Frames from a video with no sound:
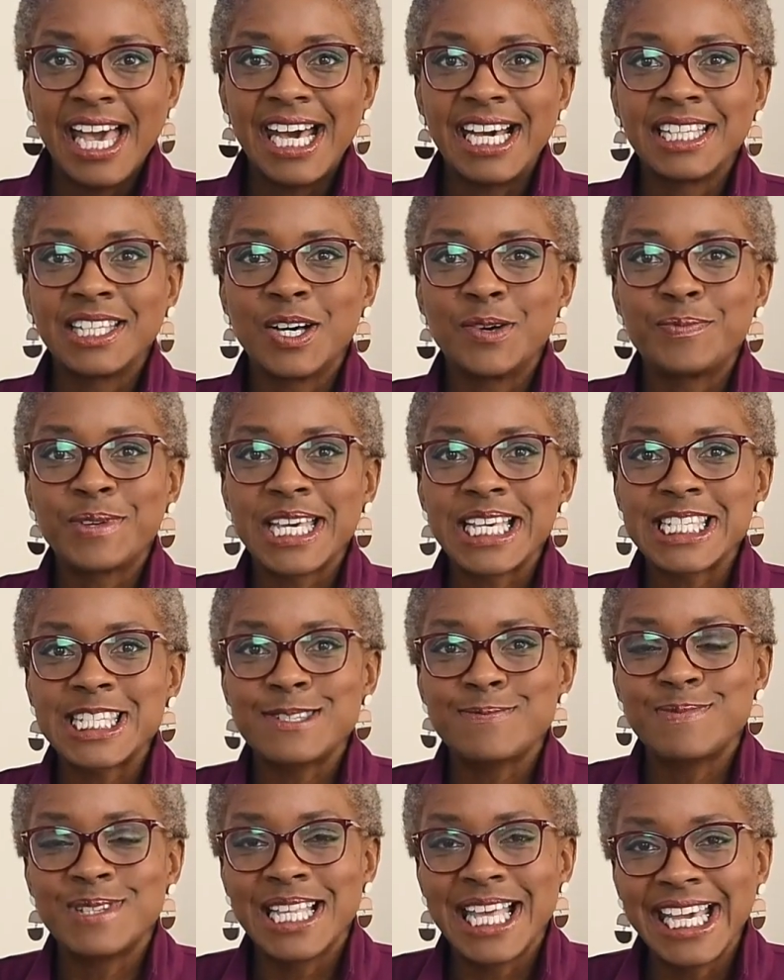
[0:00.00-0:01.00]
And I'll be
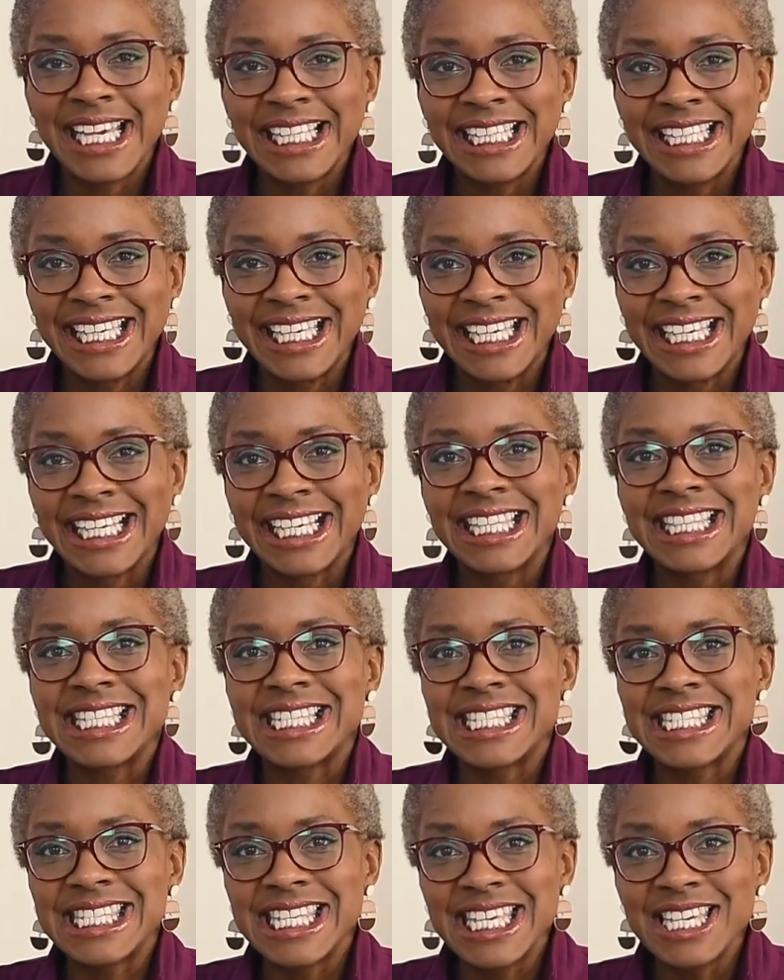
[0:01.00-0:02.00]
explaining the
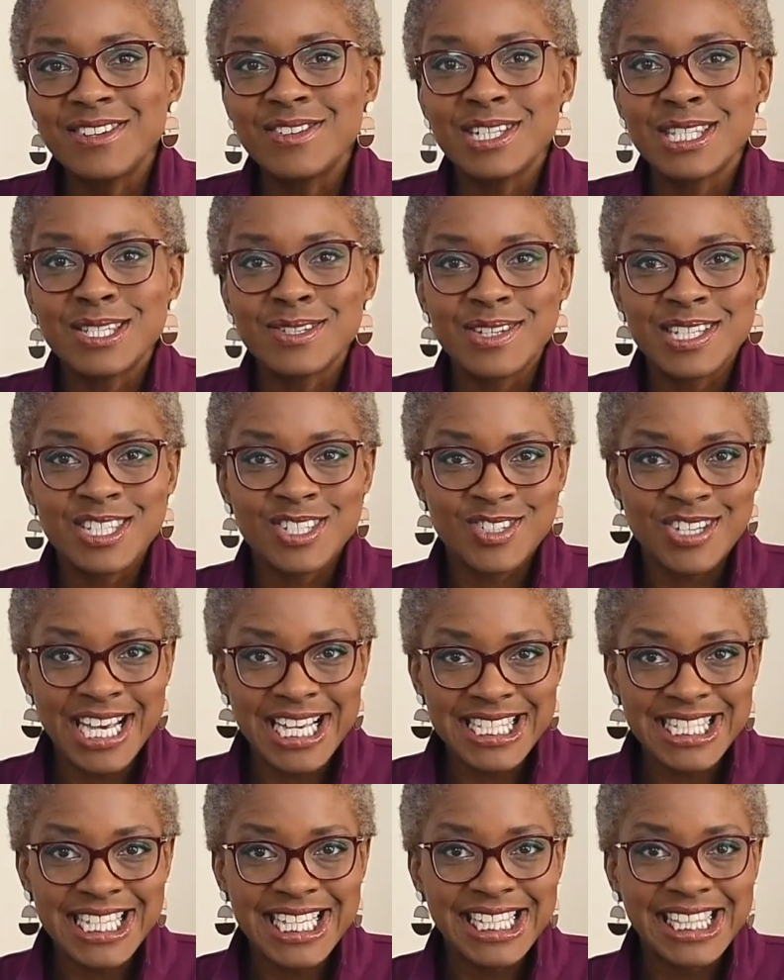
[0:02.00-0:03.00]
secret to
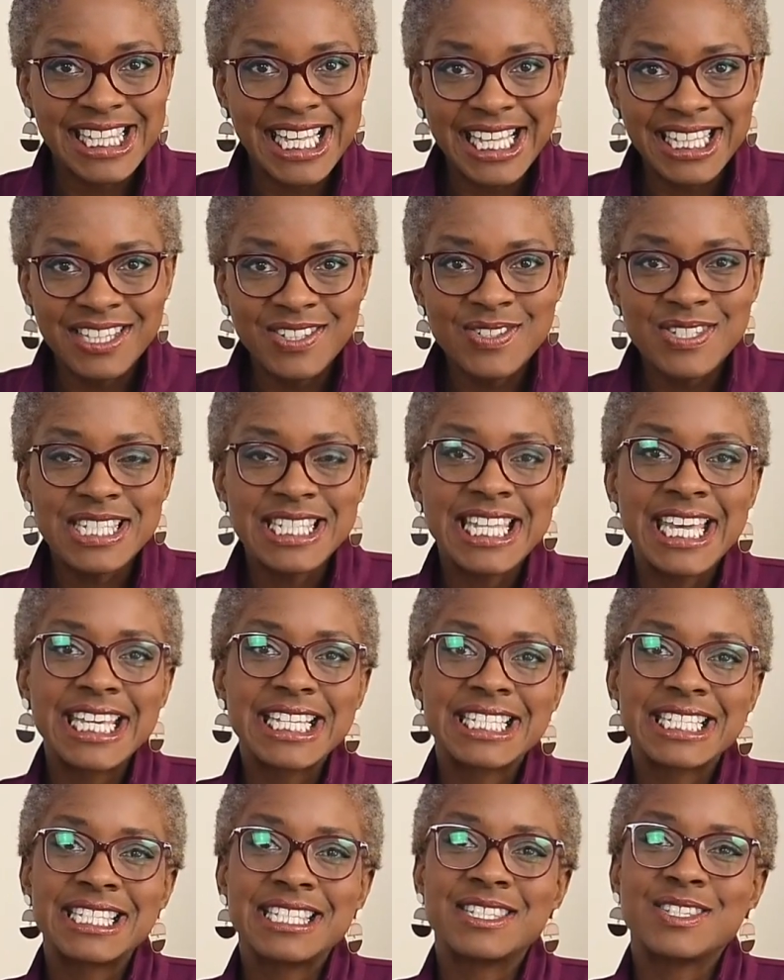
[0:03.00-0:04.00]
attracting landlords and
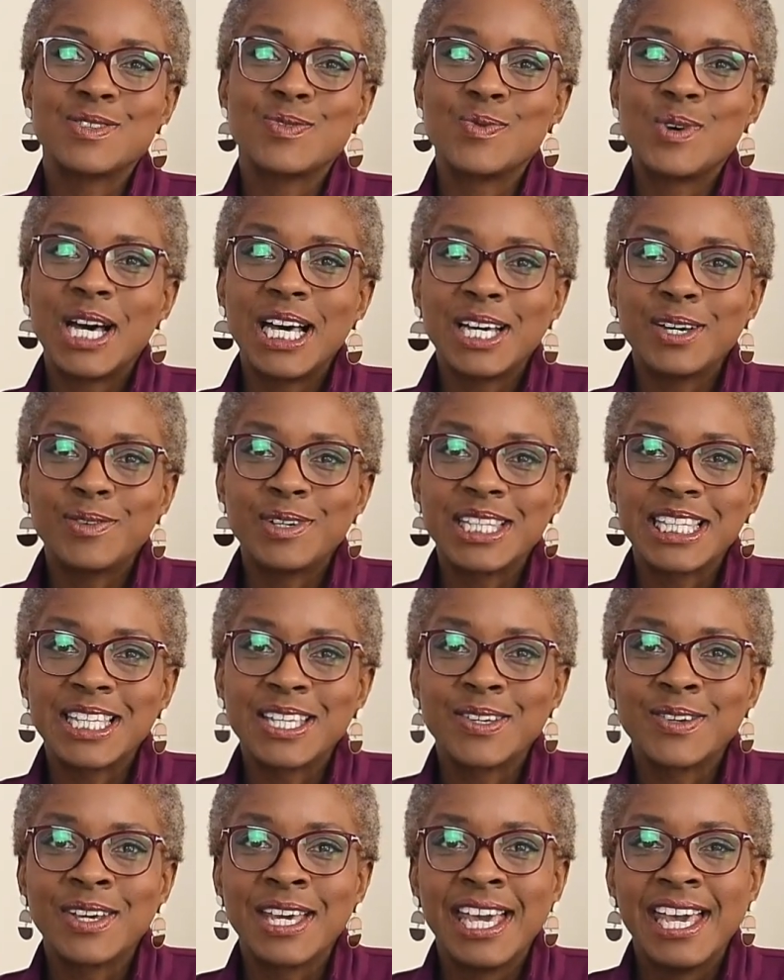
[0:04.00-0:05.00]
agents to work with
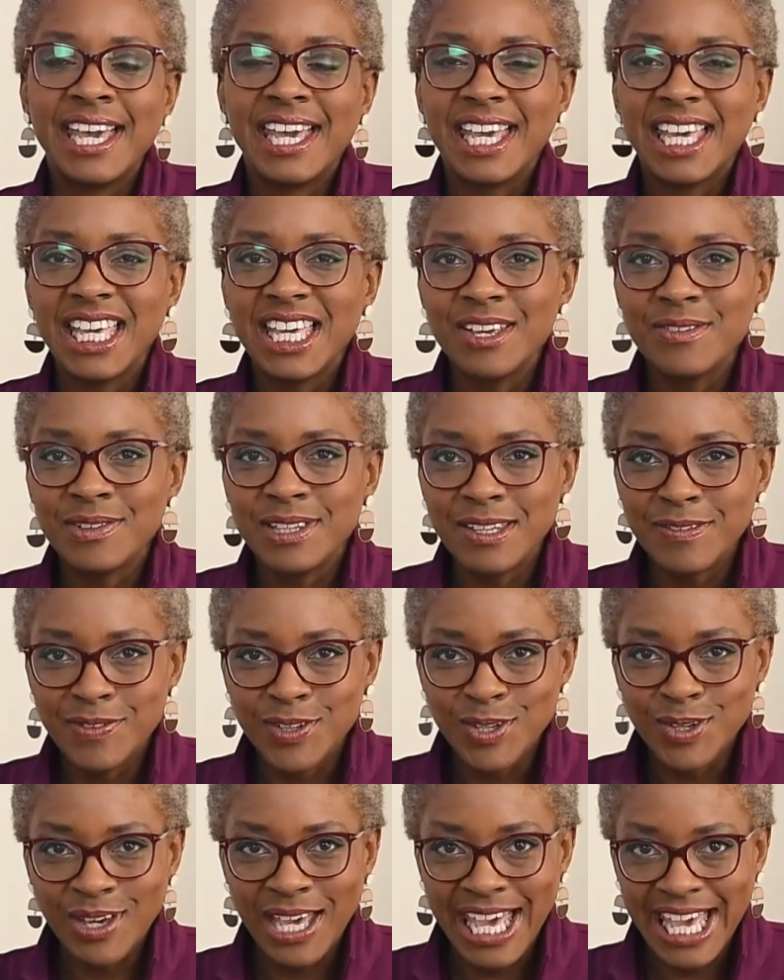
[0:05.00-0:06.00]
you, even if
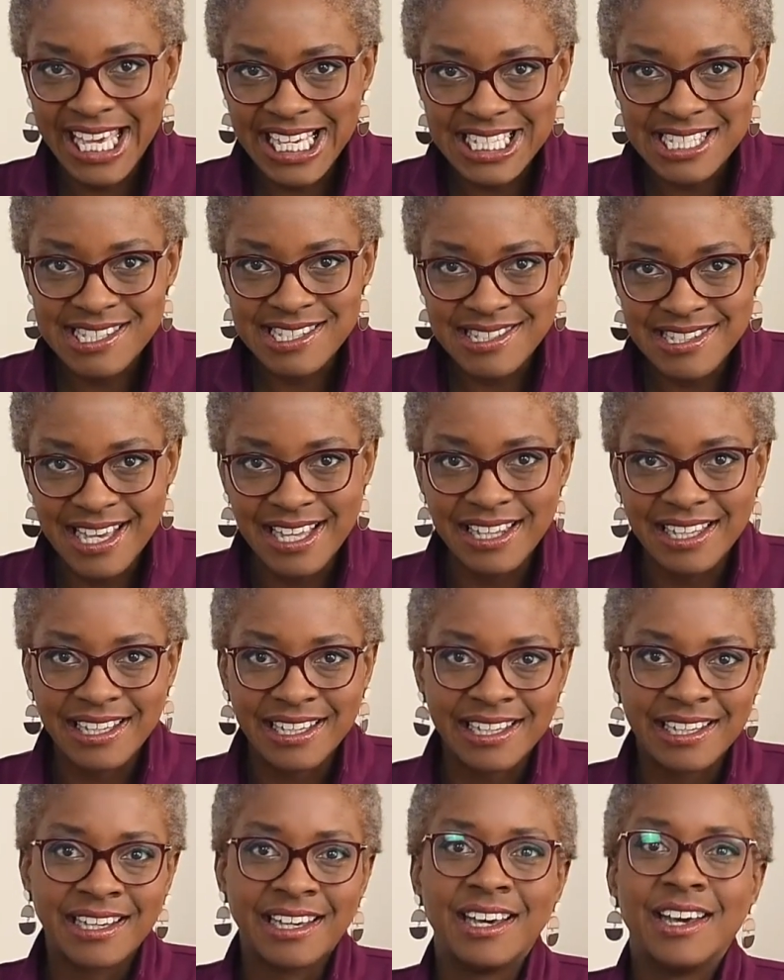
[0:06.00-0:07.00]
you hate
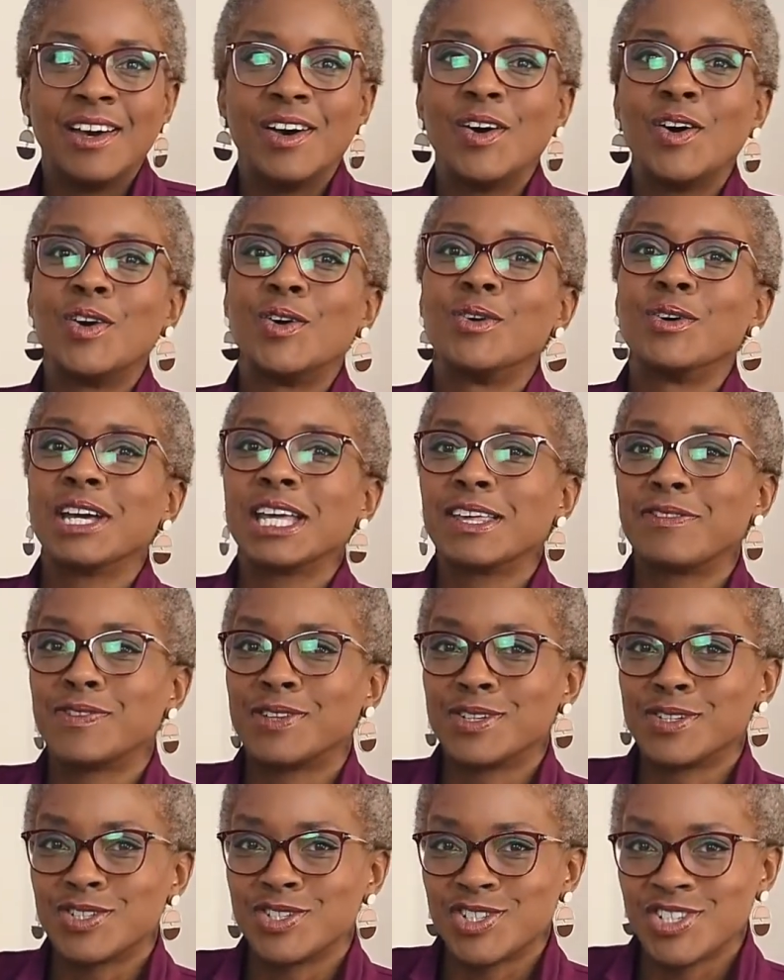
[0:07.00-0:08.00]
selling or if
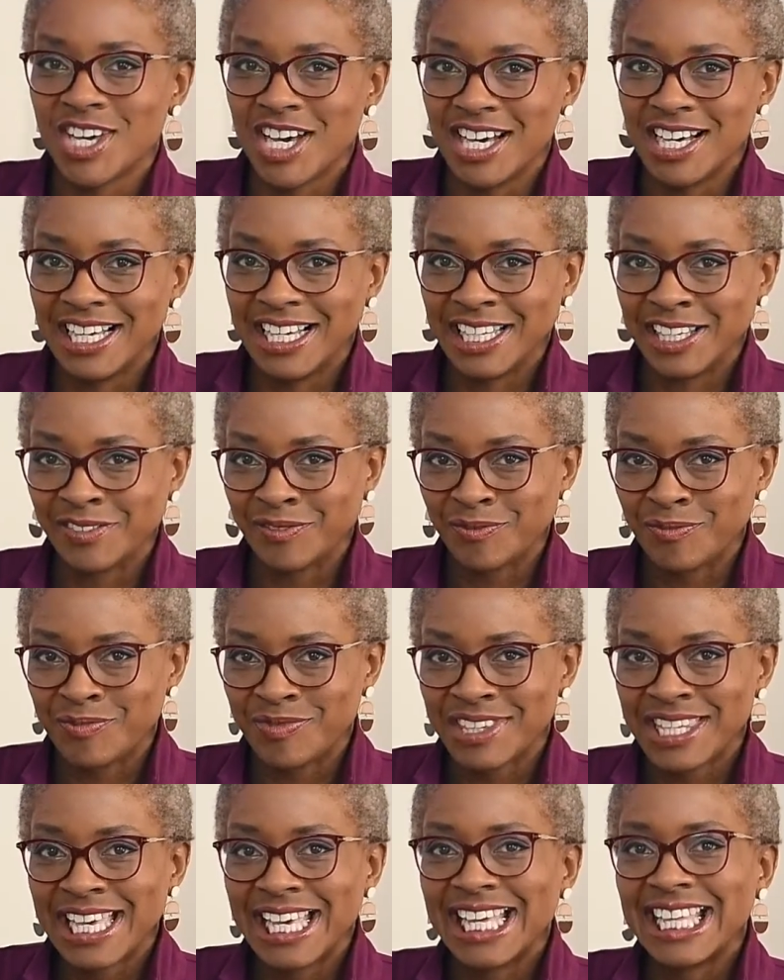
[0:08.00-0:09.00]
you're shy.
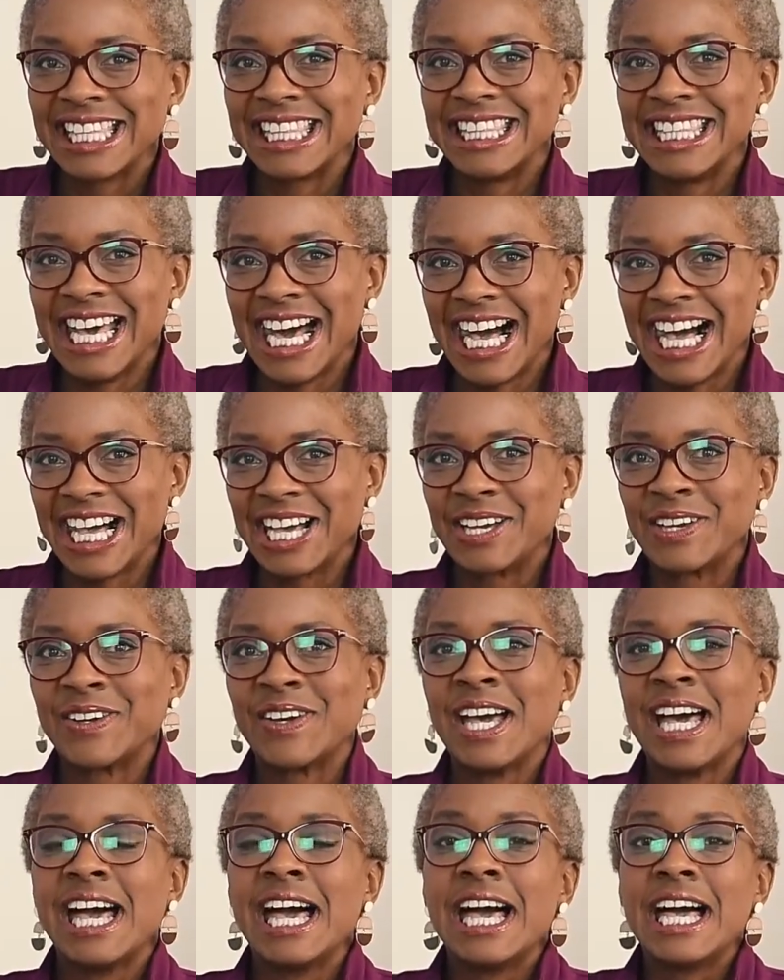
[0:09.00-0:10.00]
Now,
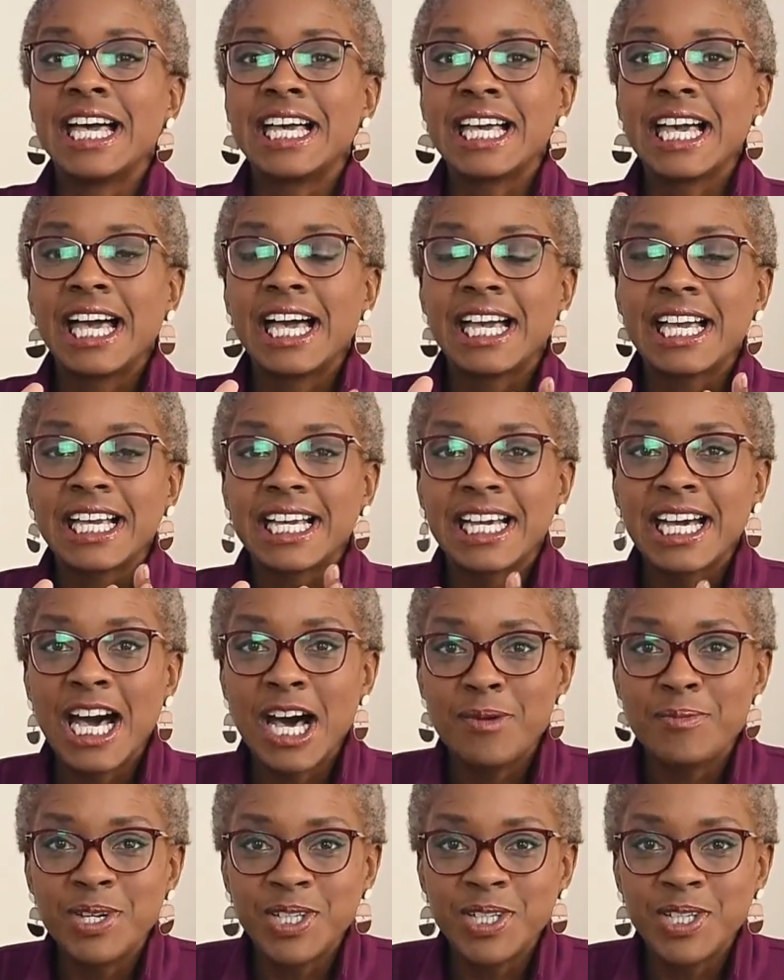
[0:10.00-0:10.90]
come